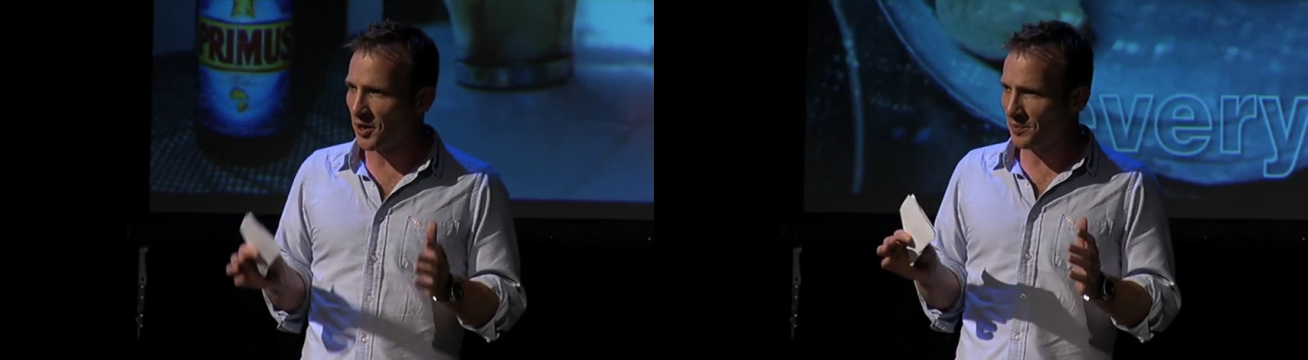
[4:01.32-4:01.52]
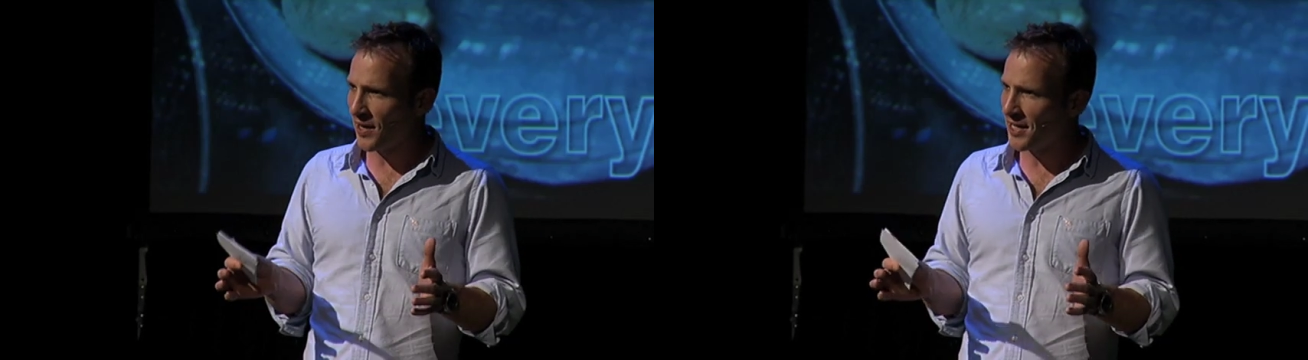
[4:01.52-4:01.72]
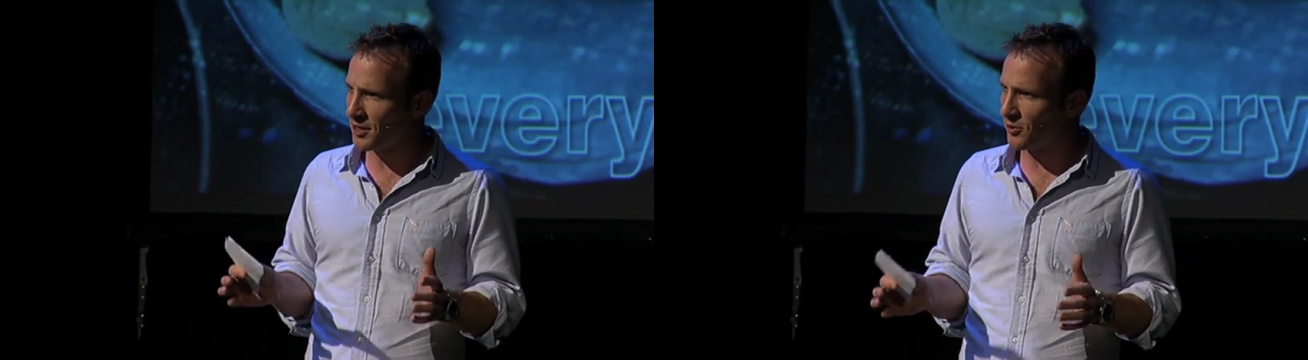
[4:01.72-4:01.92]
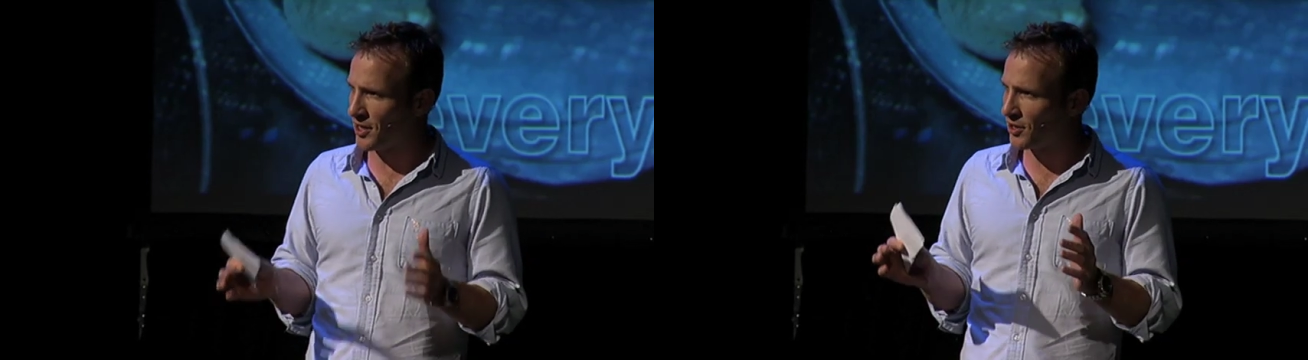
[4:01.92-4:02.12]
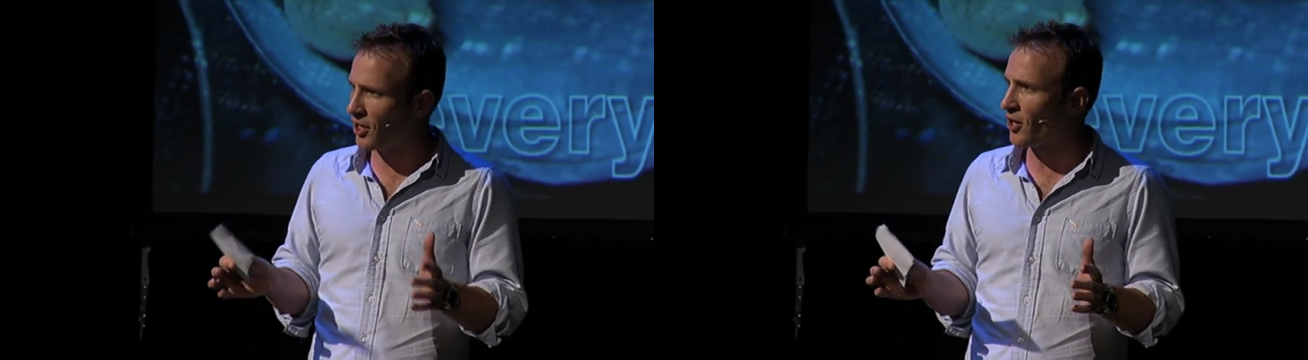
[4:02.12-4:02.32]
on a bicycle,
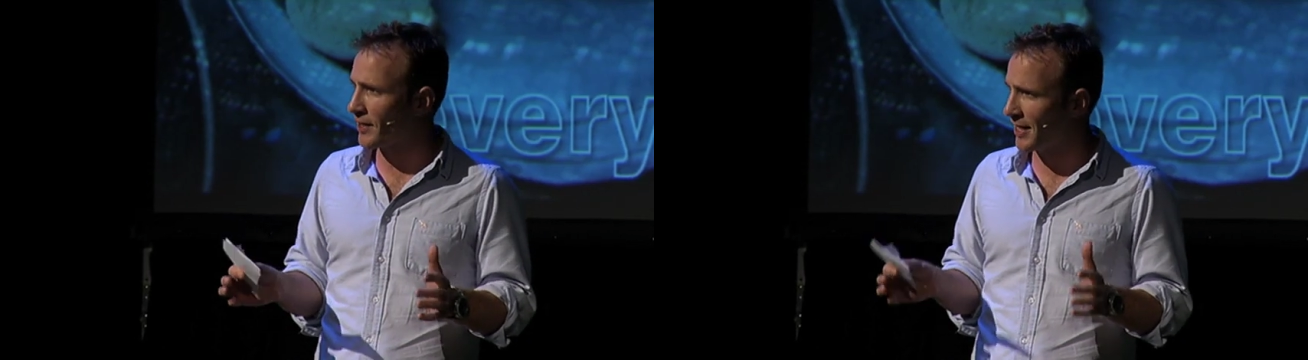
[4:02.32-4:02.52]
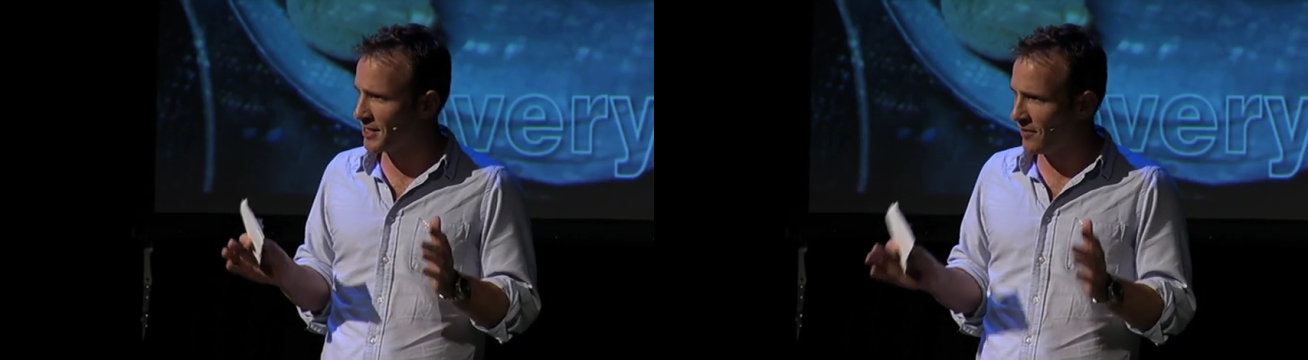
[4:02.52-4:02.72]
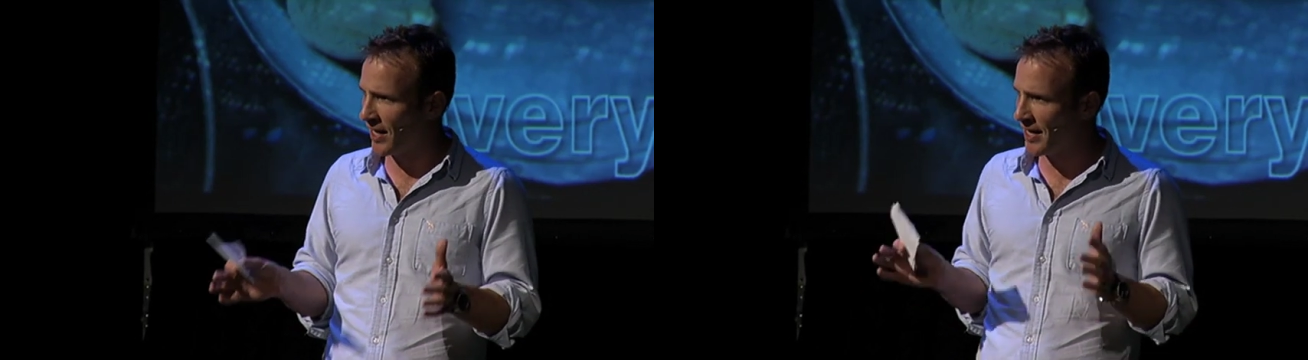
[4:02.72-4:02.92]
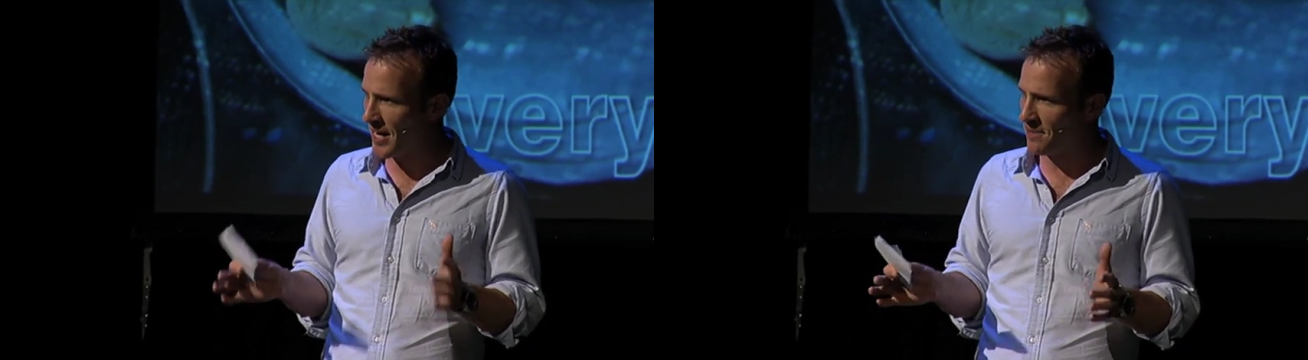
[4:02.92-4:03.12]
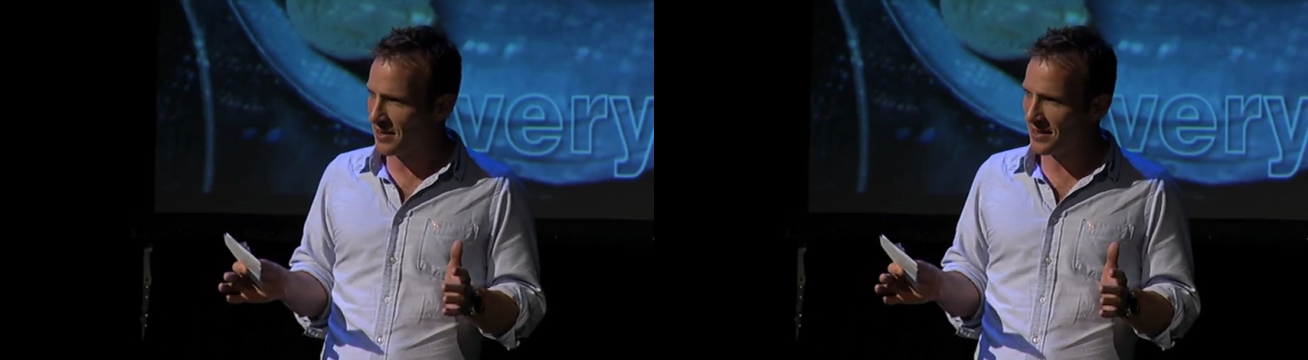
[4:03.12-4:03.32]
is a Coke at 7
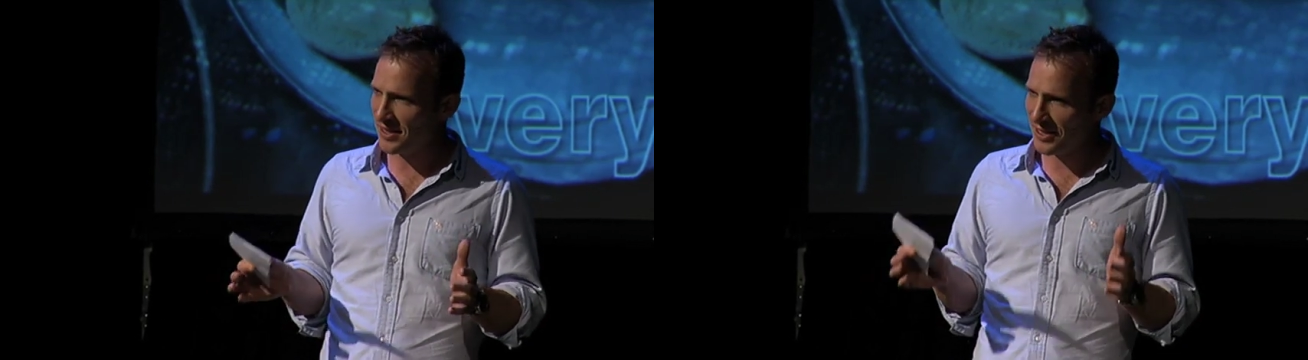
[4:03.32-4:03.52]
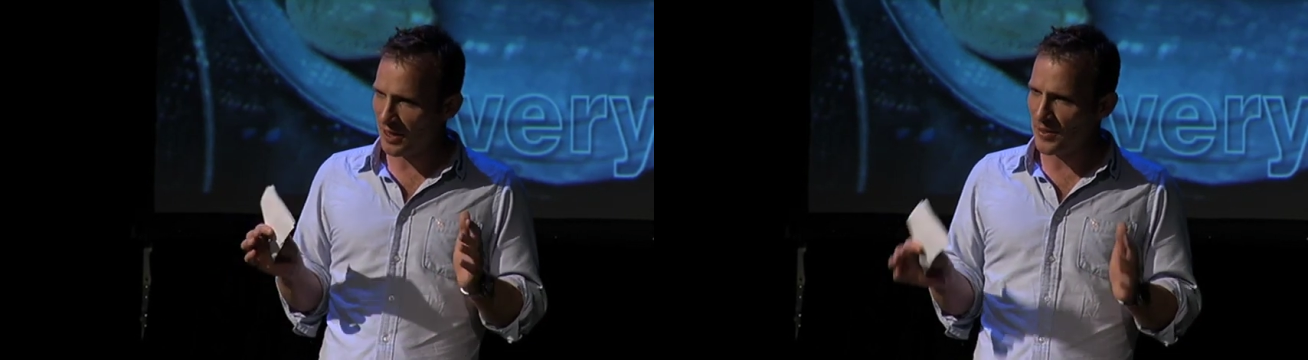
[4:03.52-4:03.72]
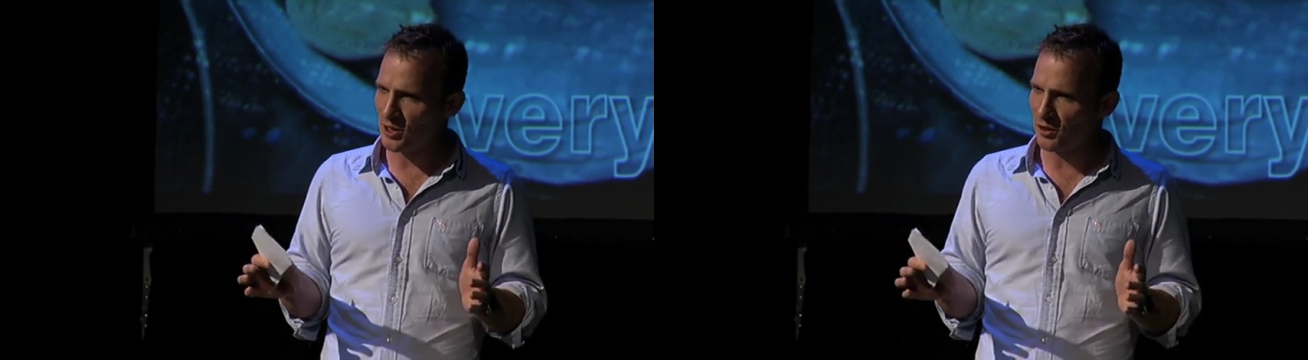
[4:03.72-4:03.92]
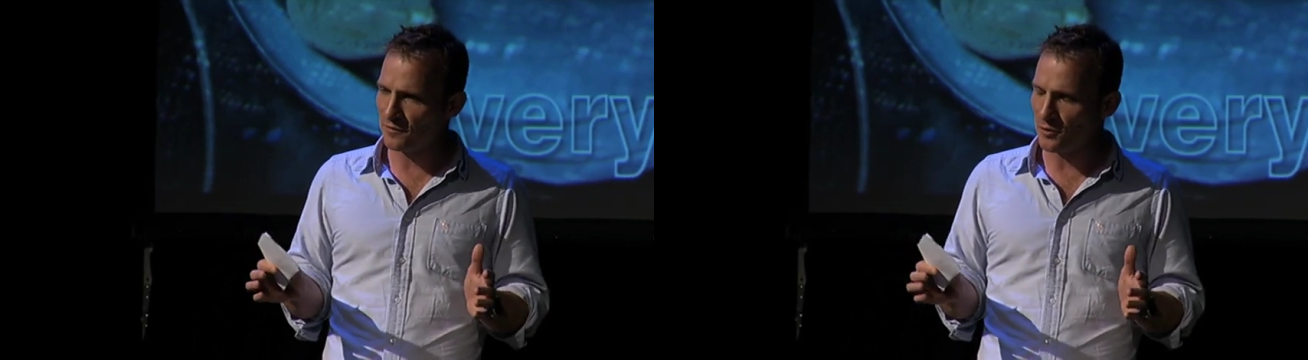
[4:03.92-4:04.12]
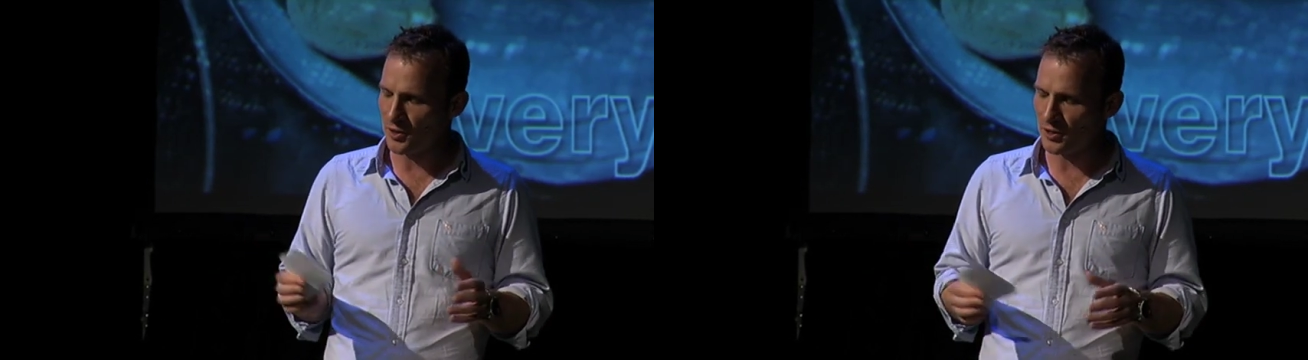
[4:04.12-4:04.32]
a.m., something to
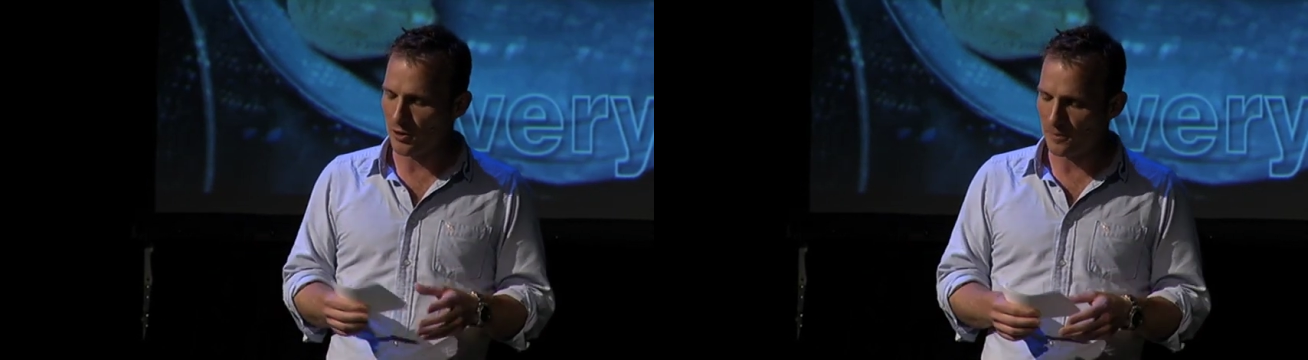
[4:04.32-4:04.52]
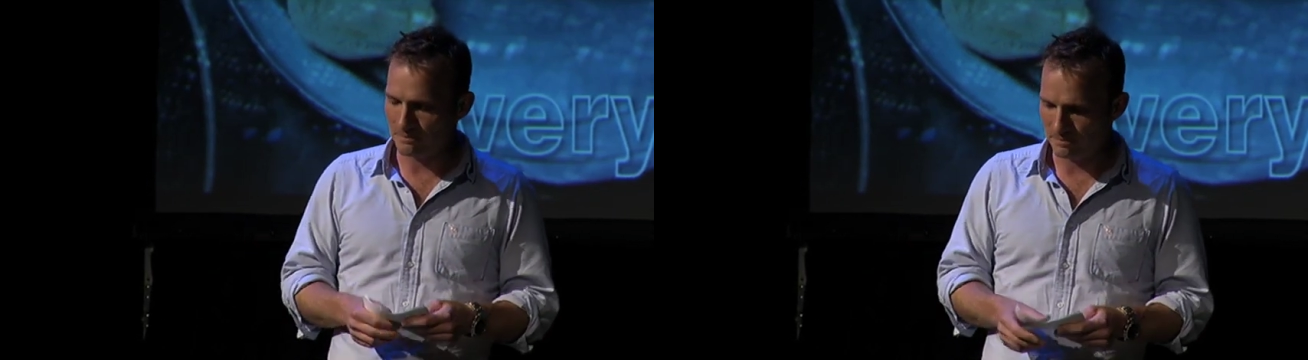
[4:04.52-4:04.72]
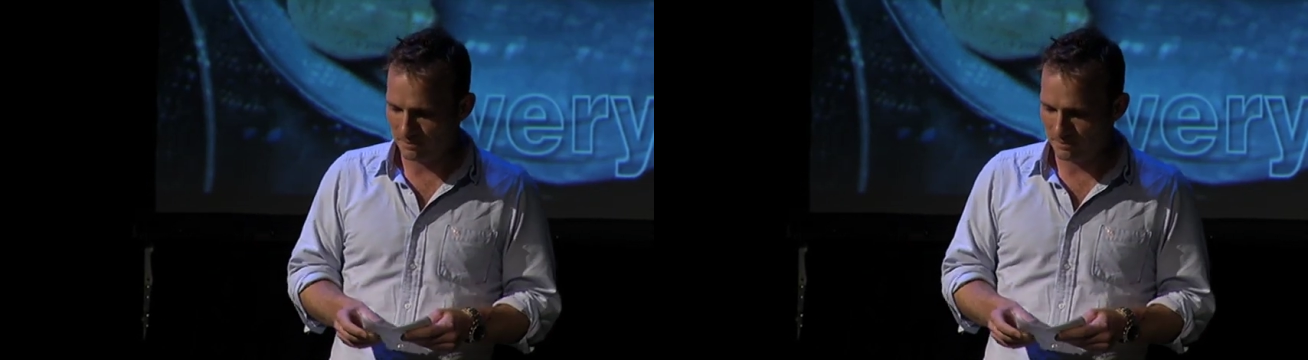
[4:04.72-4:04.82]
look forward to.